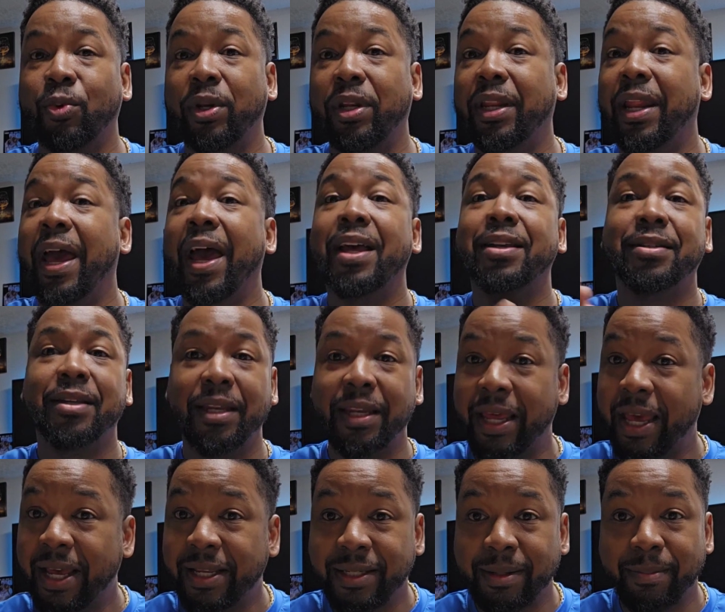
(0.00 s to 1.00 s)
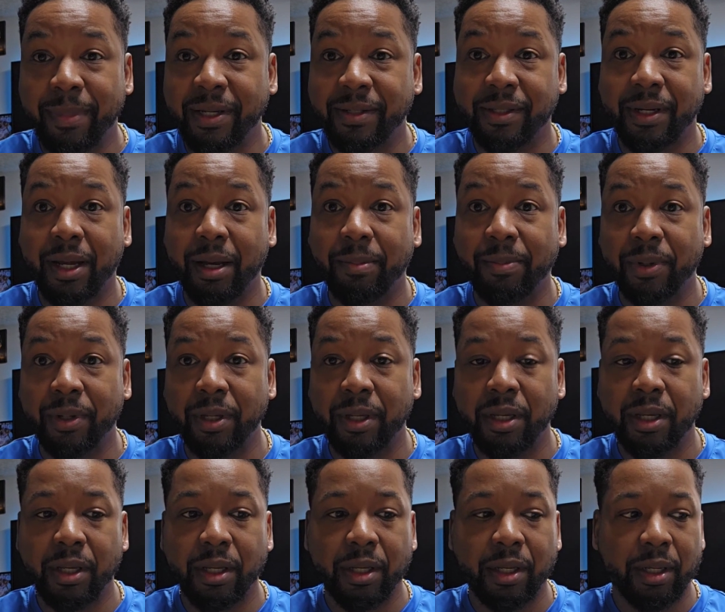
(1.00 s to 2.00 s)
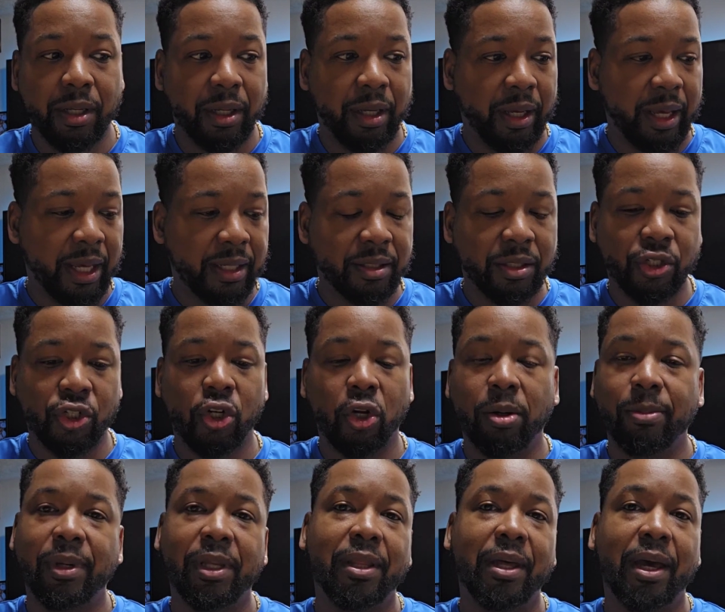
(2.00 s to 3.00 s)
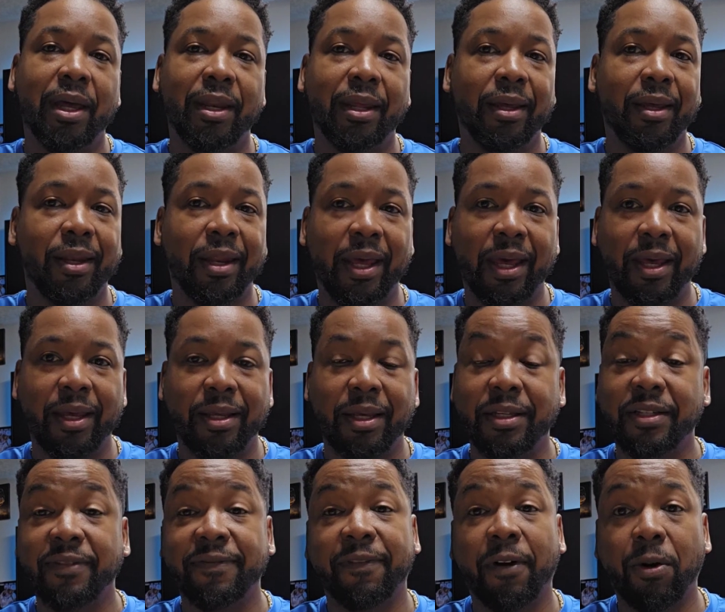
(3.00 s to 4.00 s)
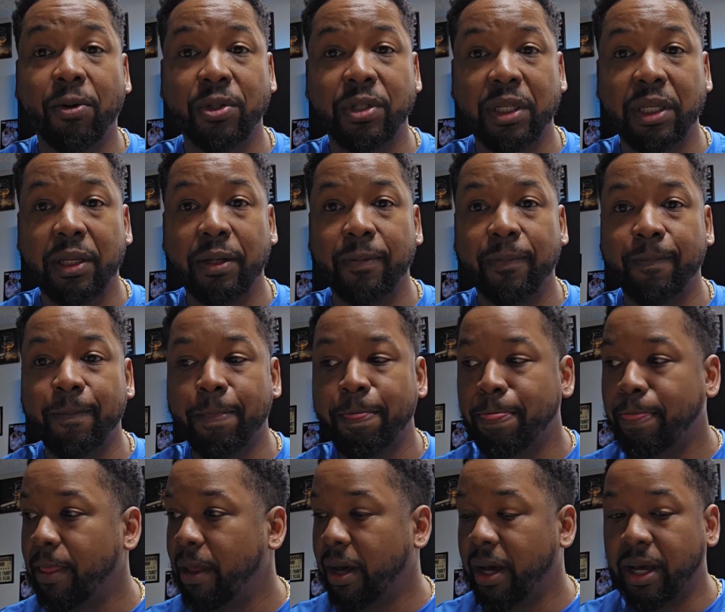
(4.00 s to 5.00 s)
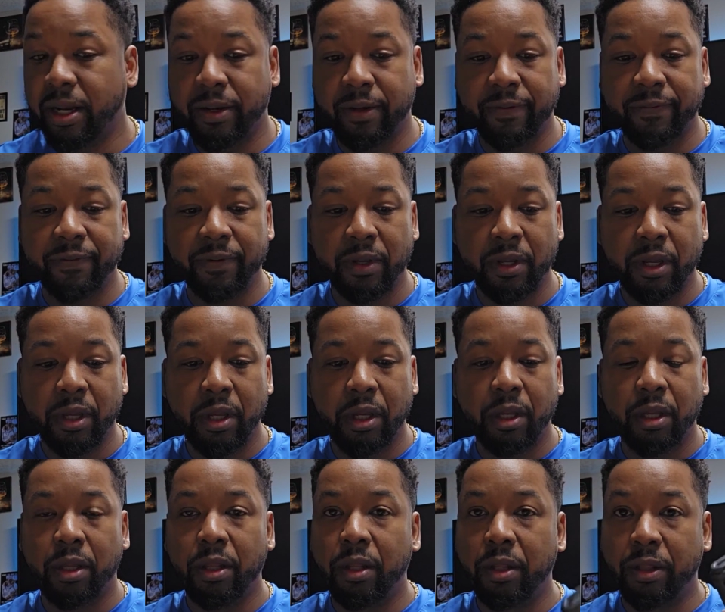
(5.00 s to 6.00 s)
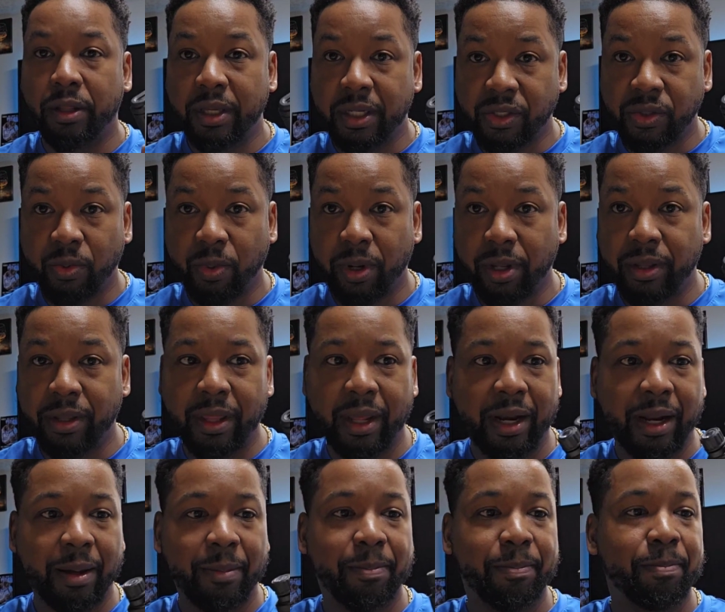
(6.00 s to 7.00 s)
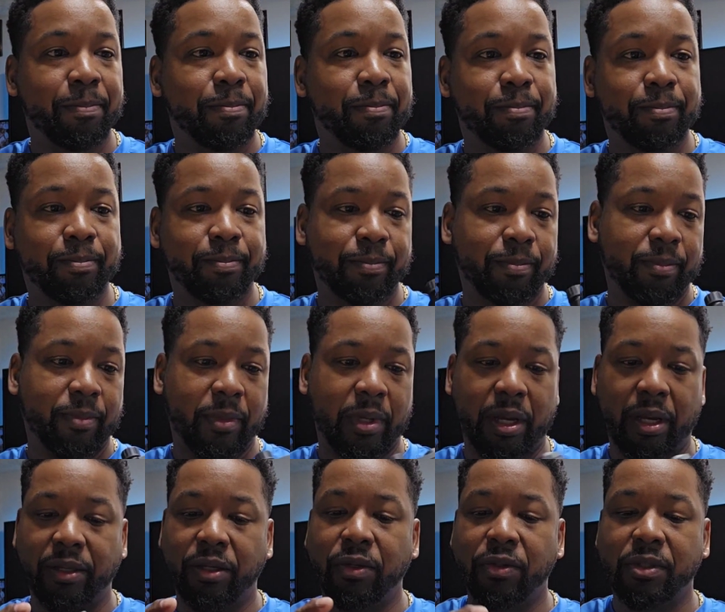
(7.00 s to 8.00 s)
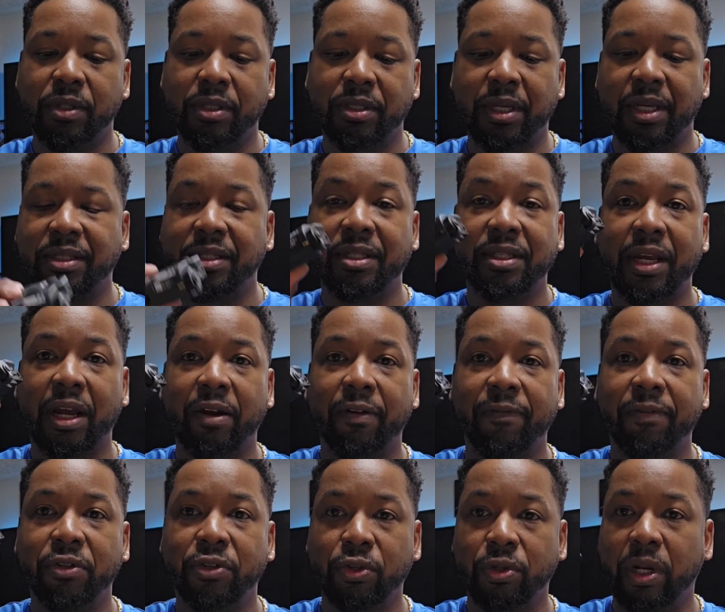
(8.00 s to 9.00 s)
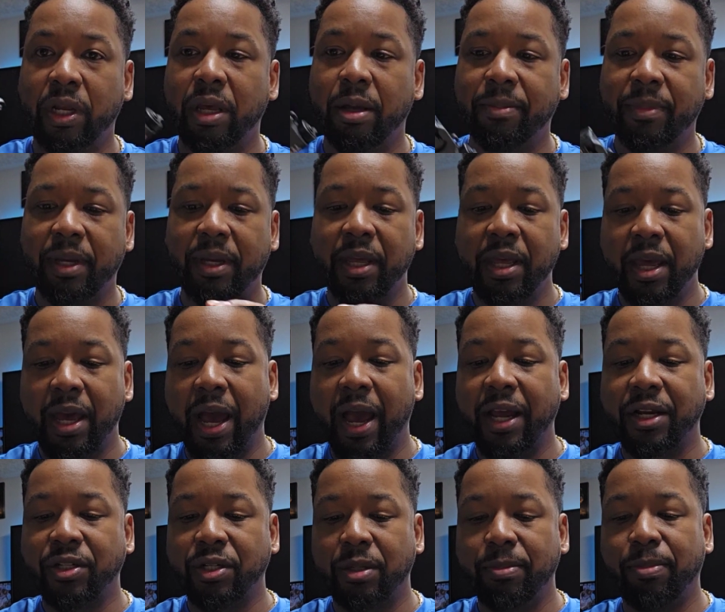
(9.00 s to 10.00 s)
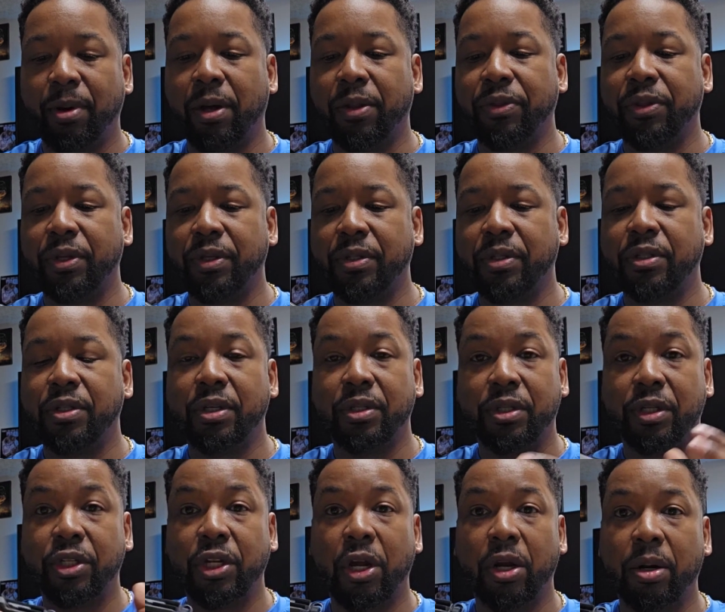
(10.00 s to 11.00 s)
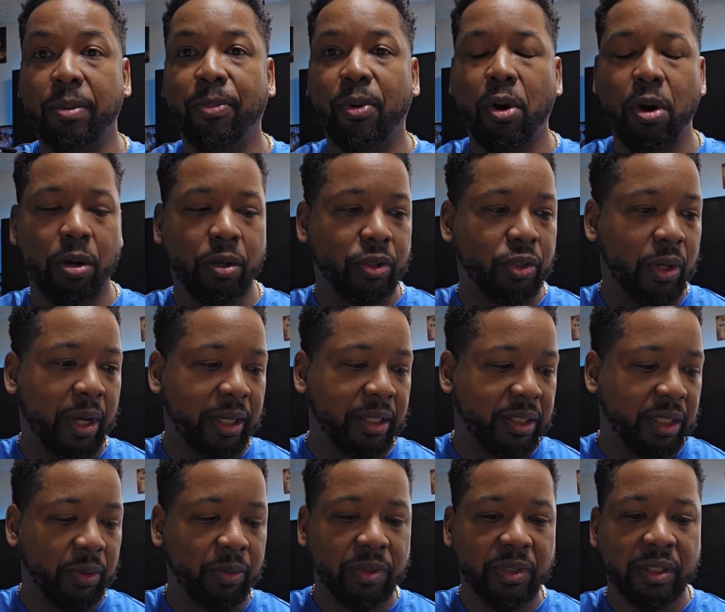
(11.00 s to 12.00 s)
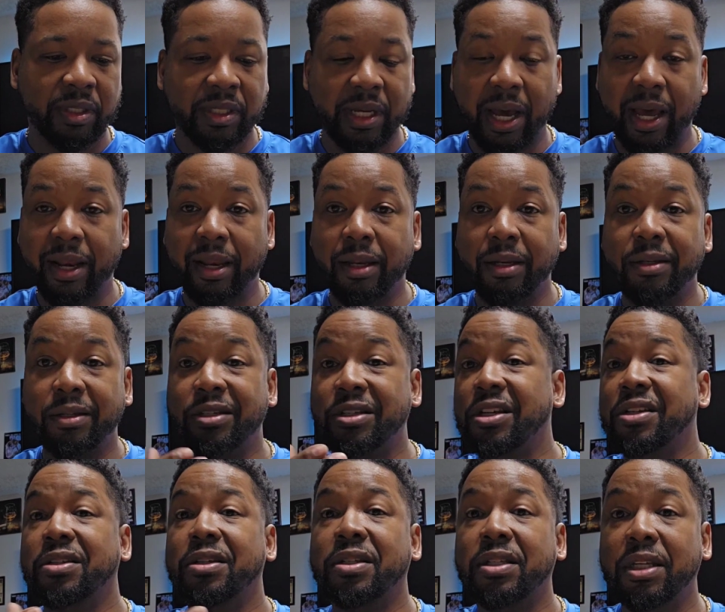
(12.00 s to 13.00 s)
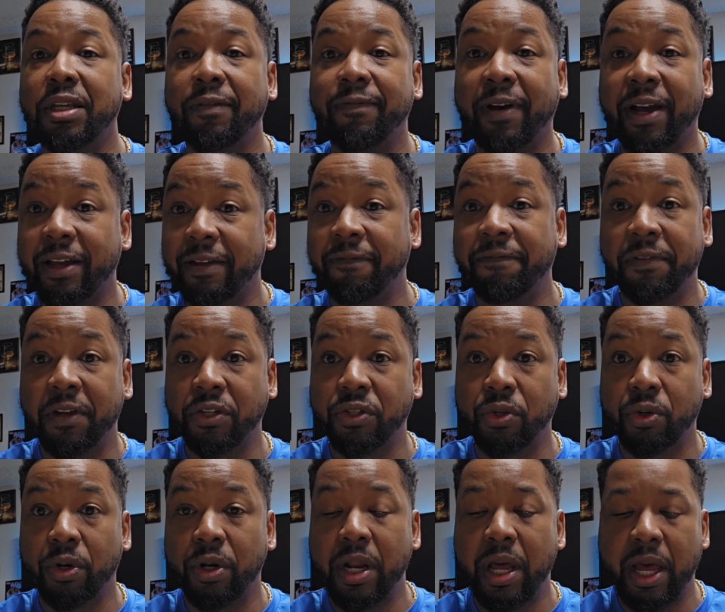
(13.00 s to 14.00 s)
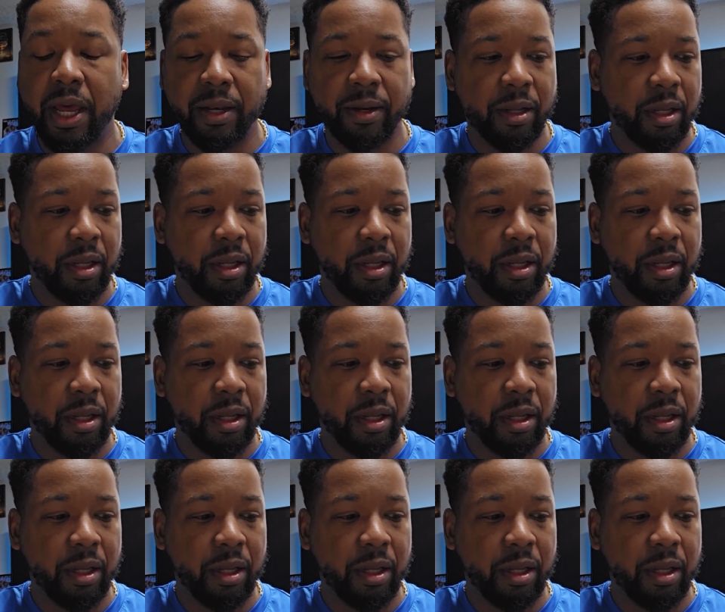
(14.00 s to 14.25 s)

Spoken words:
hasn't messed up. It hasn't shown me that it's faulty. Out of this one that I use this as a sacrificial lamb, that I actually bought this just to tear it apart so I can see what's inside it, just to see if I can fix it or not.